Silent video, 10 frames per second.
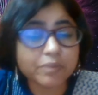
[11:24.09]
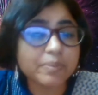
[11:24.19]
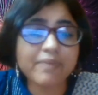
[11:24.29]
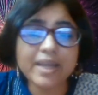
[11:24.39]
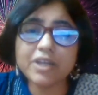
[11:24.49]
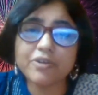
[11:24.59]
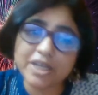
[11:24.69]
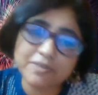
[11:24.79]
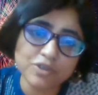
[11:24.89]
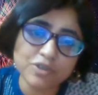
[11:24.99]
be very
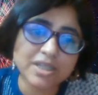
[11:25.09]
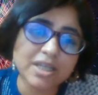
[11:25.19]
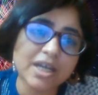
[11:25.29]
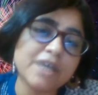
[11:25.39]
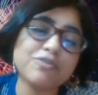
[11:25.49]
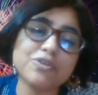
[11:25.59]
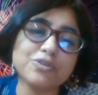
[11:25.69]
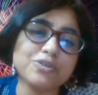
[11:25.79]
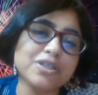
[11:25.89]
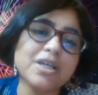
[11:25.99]
grateful, sir, if you
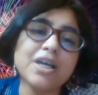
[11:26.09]
could,